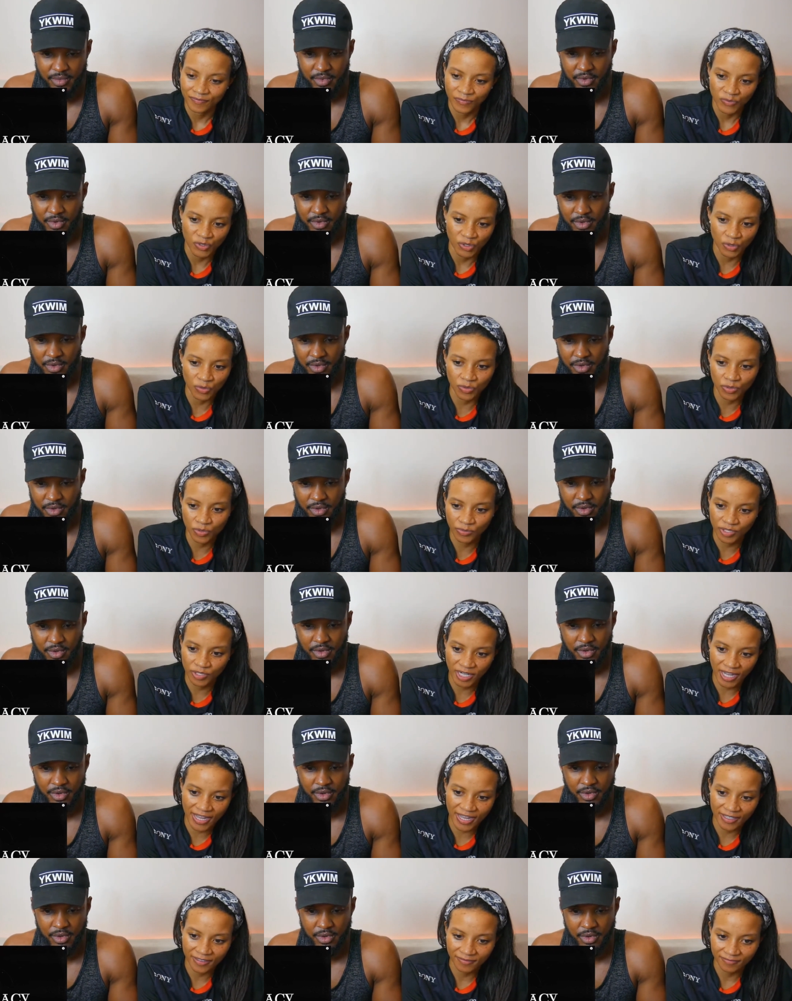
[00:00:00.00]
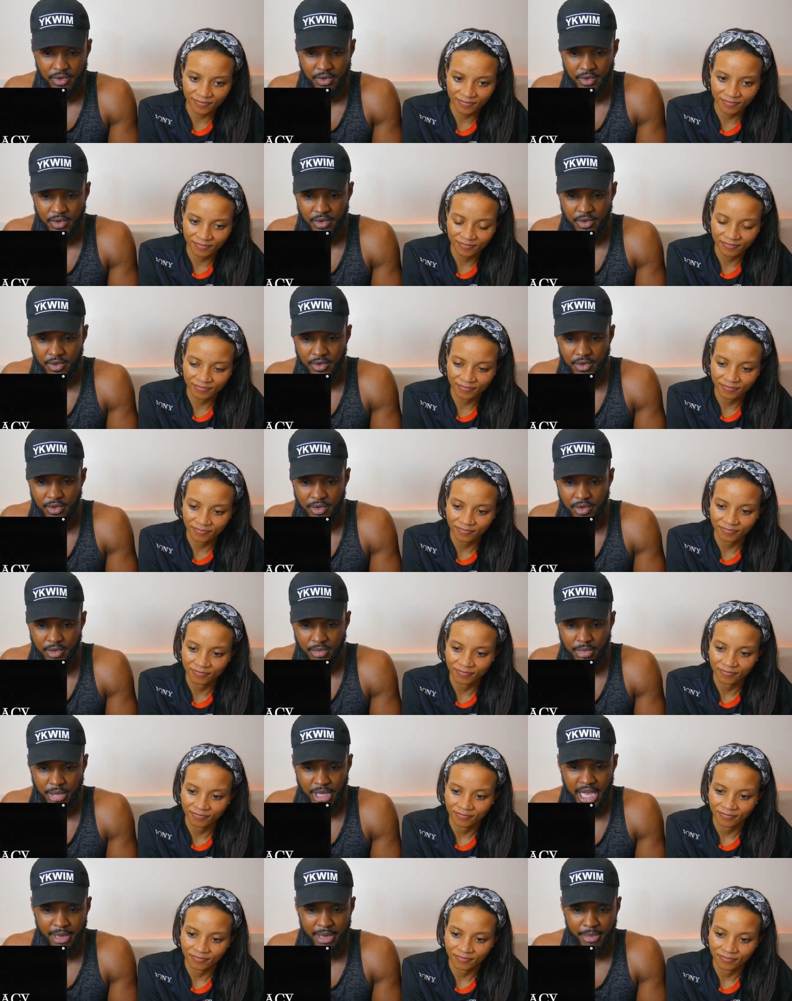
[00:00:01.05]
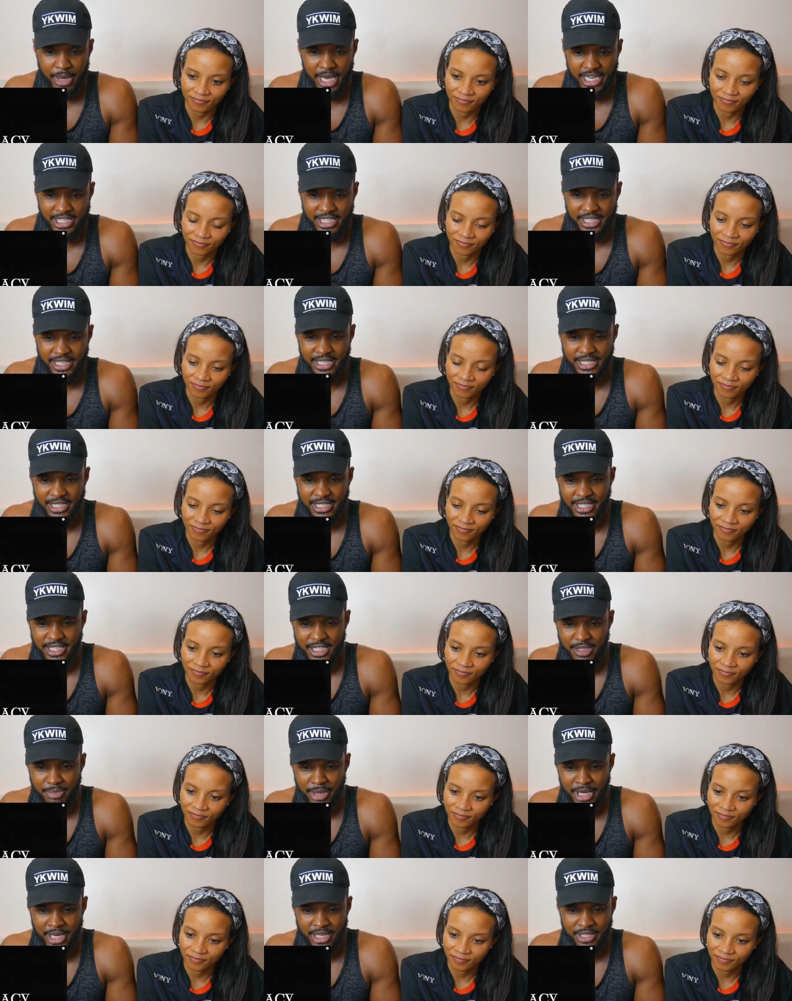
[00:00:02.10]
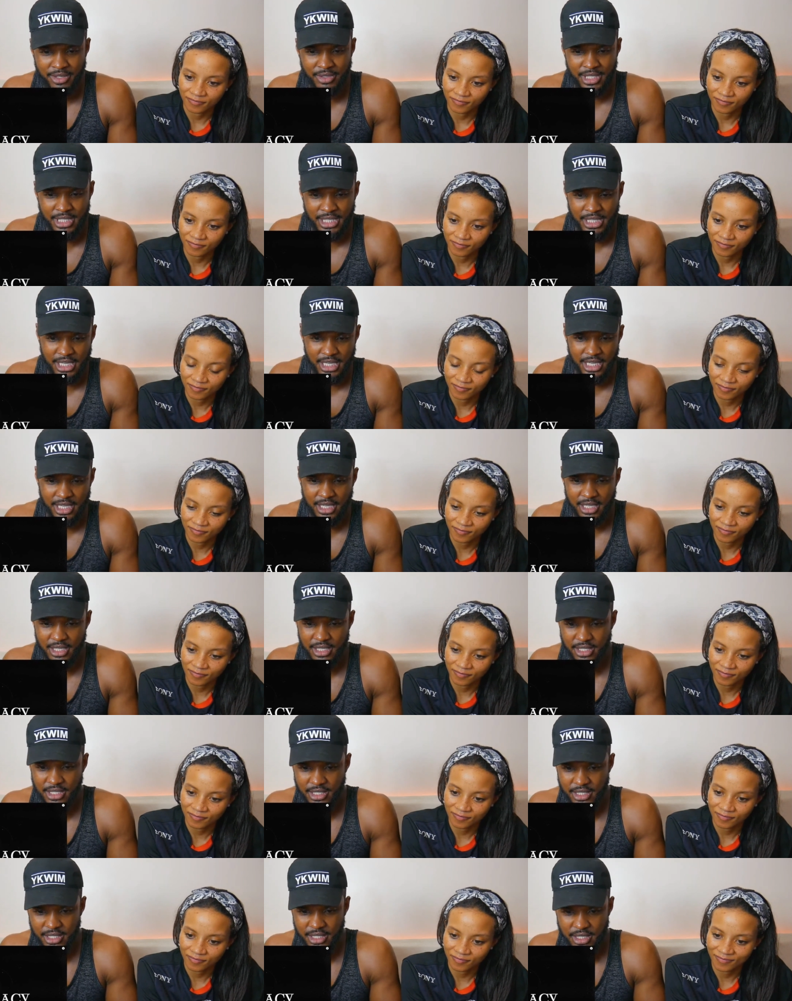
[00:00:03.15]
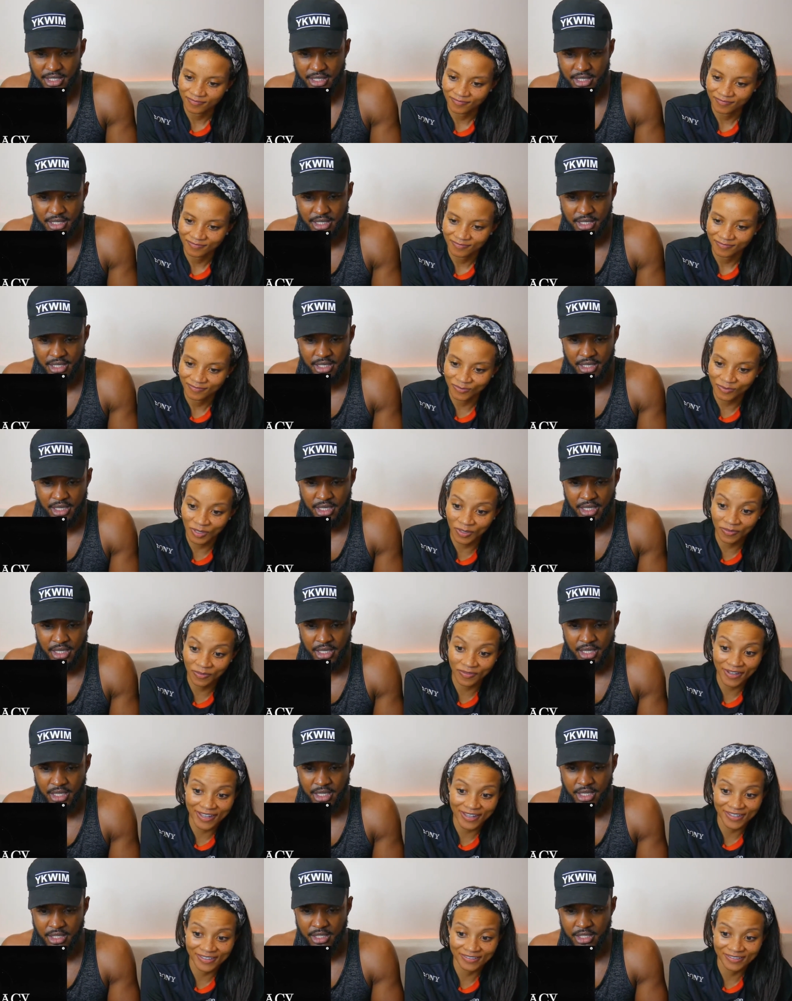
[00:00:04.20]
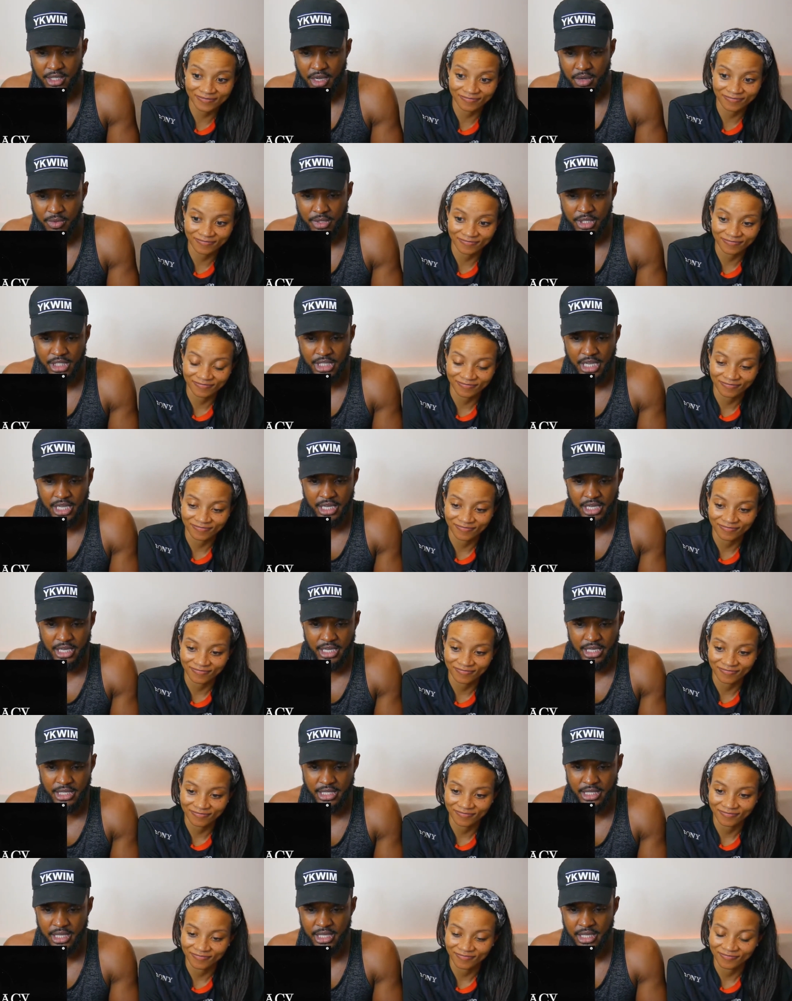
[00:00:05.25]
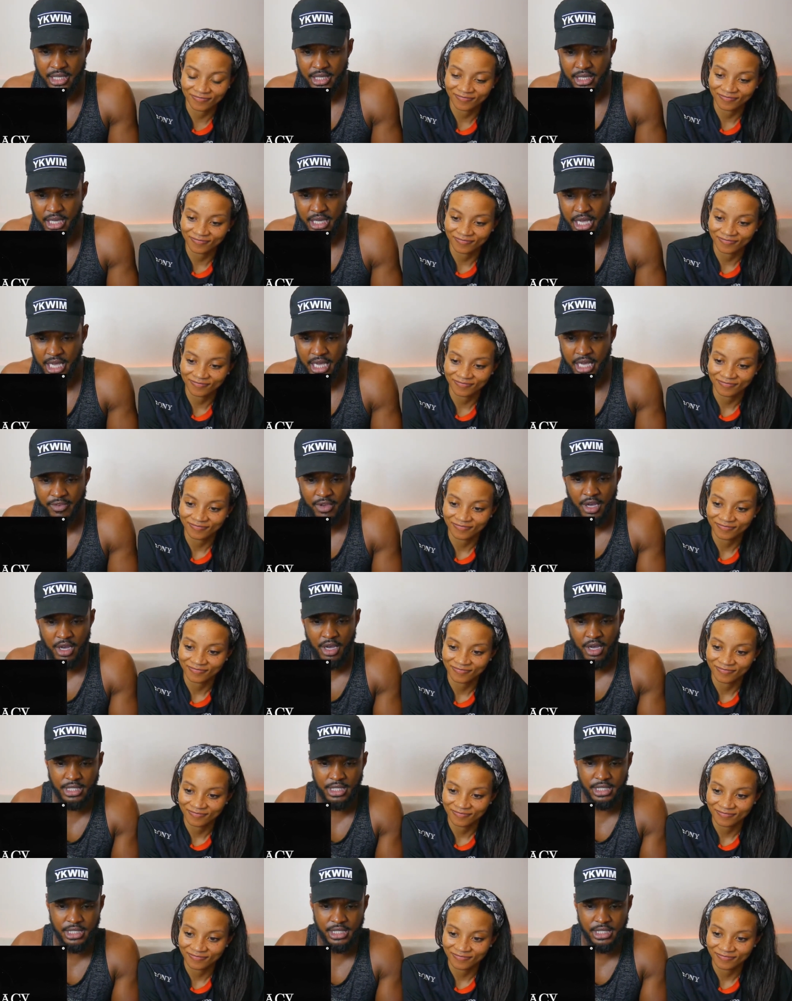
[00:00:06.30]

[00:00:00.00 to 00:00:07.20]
Speaker 1: Juju J.
Speaker 2: Black magic is his specialty, cuz.
Speaker 1: All right.
Speaker 2: There's a song with J Hus and Dave called